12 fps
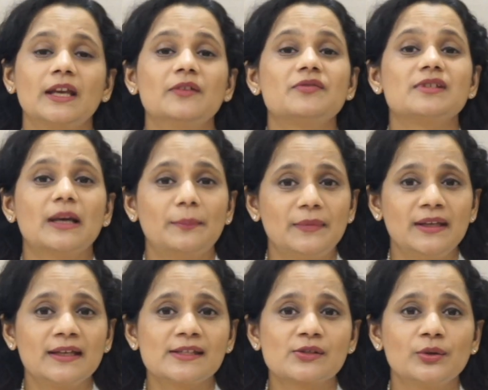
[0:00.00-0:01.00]
If
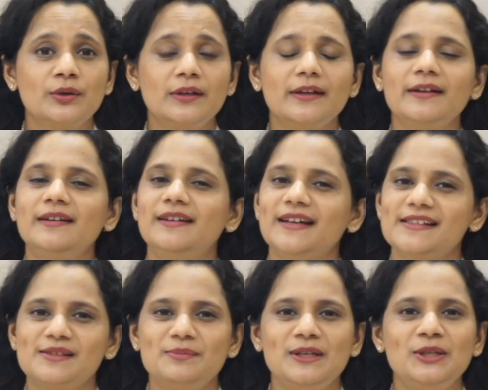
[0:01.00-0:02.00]
something is good, it
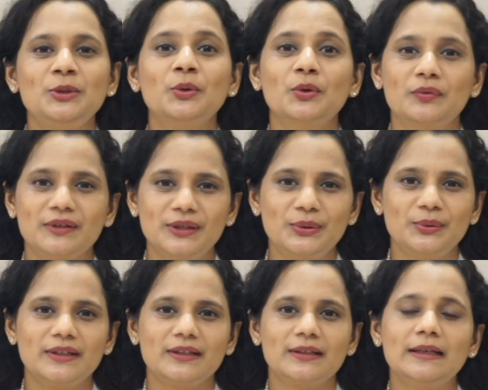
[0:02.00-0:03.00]
doesn't mean you overdo
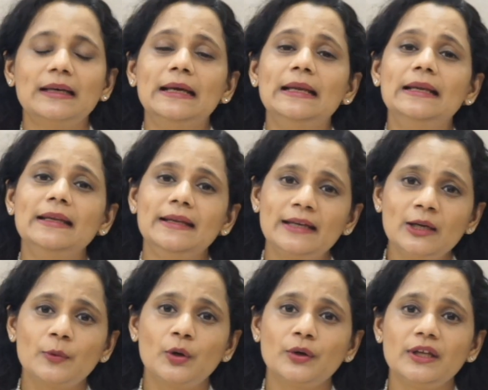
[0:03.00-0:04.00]
it.
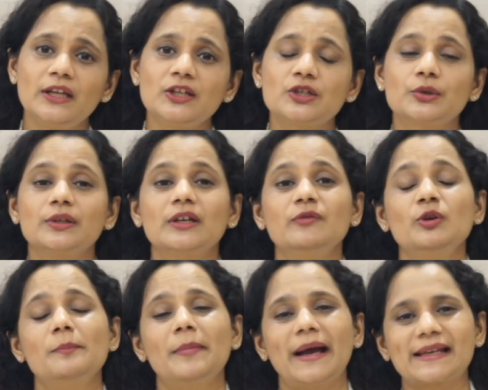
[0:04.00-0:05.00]
Little protein should give
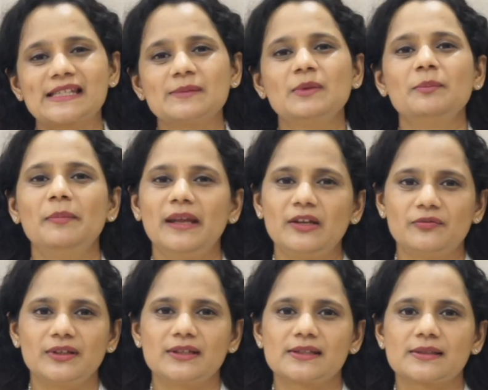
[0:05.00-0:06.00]
you maximum
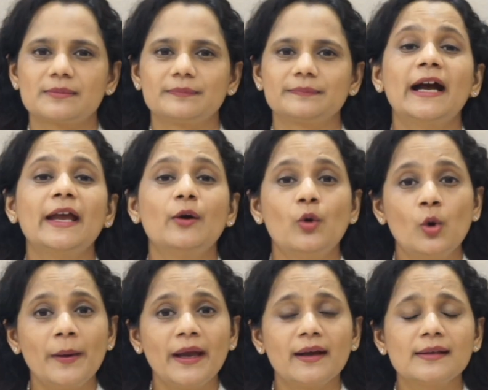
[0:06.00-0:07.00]
benefits. I
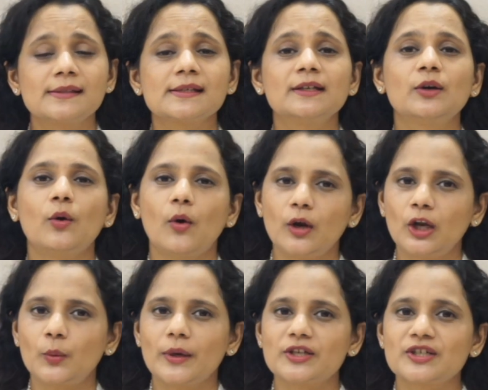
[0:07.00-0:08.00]
hope I answered all
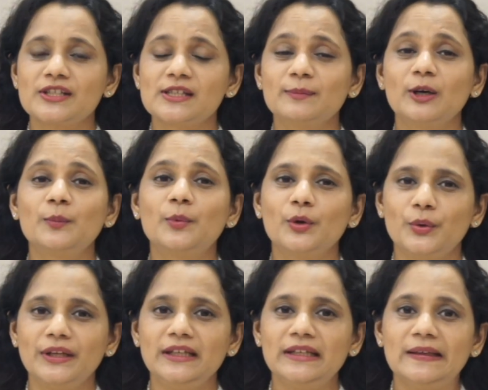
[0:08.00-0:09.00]
your questions about
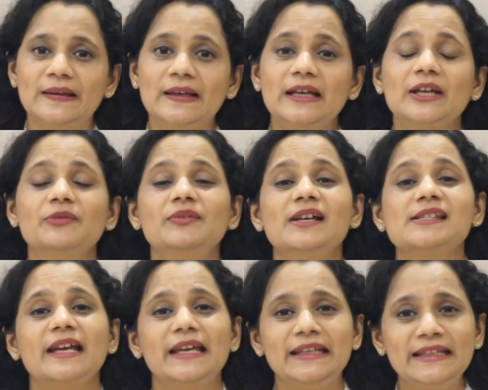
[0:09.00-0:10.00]
protein. If
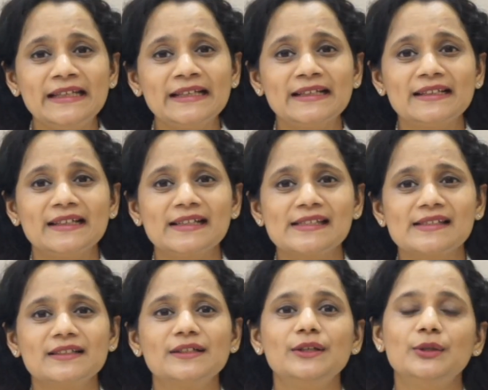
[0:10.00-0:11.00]
there's anything
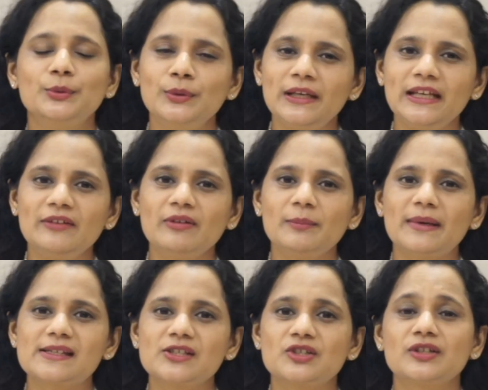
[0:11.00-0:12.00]
unanswered, do leave a
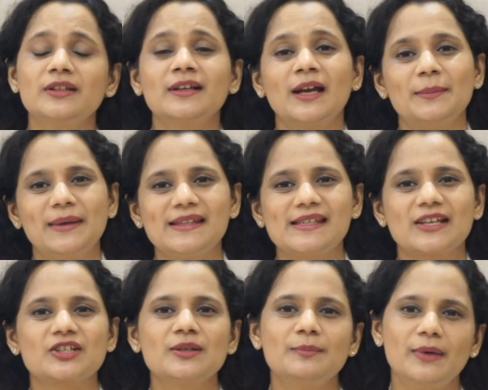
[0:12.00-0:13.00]
message in the comment
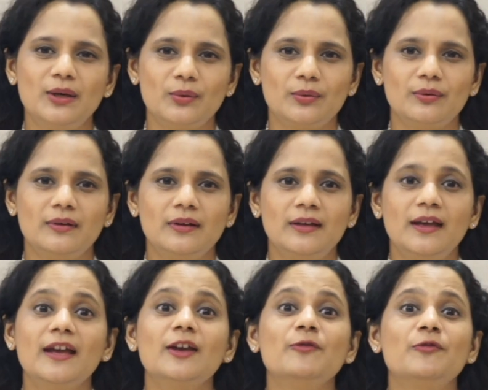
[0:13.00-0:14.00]
section below.
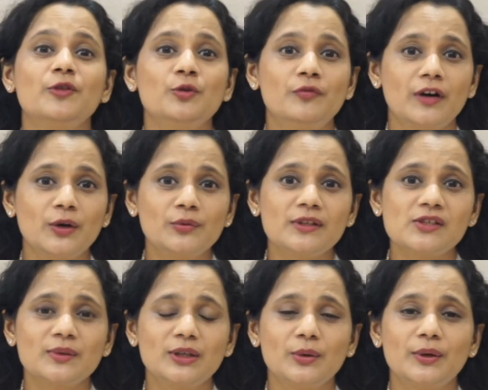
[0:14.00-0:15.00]
If you found
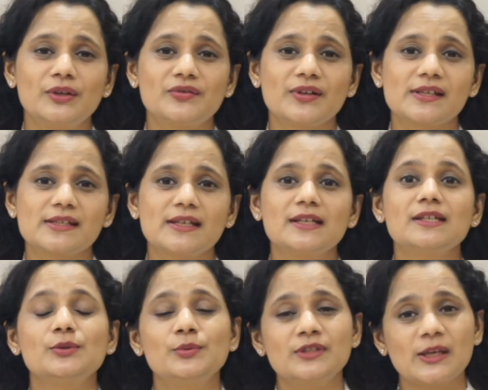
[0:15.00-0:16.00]
this video
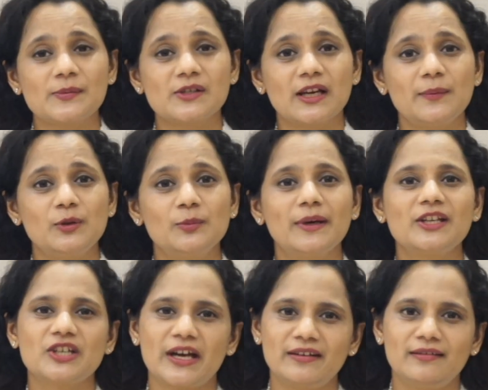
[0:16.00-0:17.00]
interesting, do subscribe to my
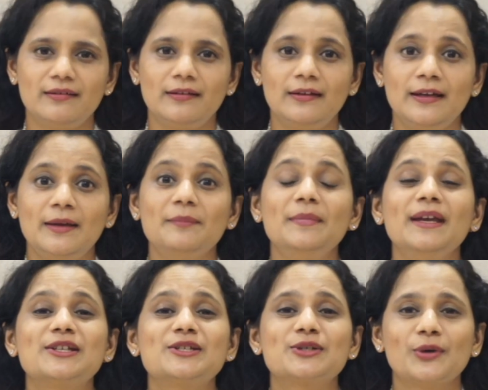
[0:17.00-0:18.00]
channel.
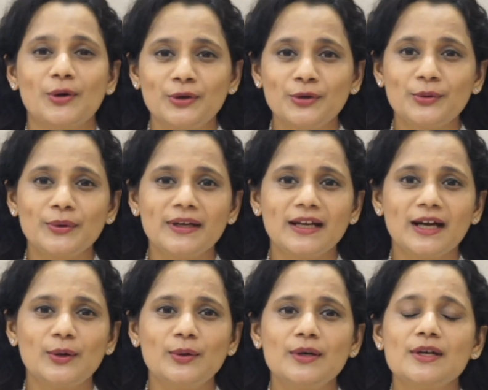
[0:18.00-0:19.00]
Make sure you do it
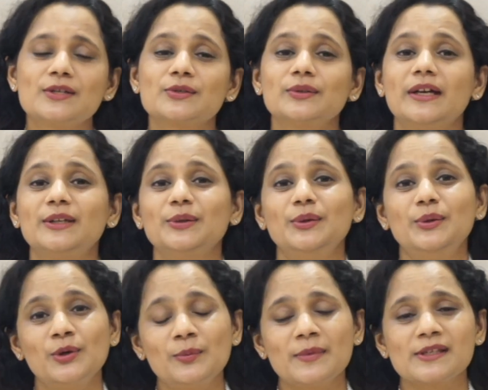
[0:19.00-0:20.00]
now so that you
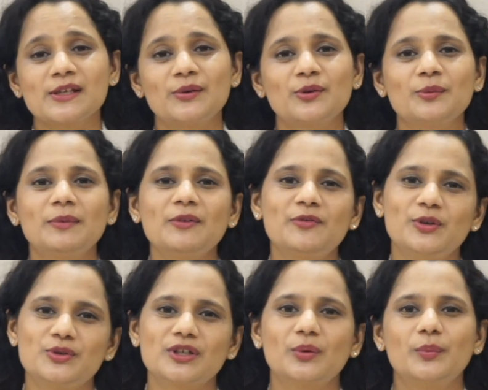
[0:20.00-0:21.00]
don't miss out on my
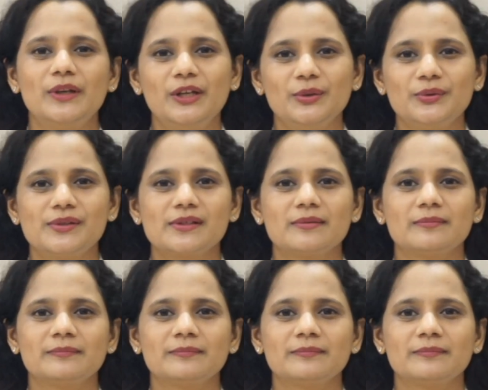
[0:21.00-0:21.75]
future videos.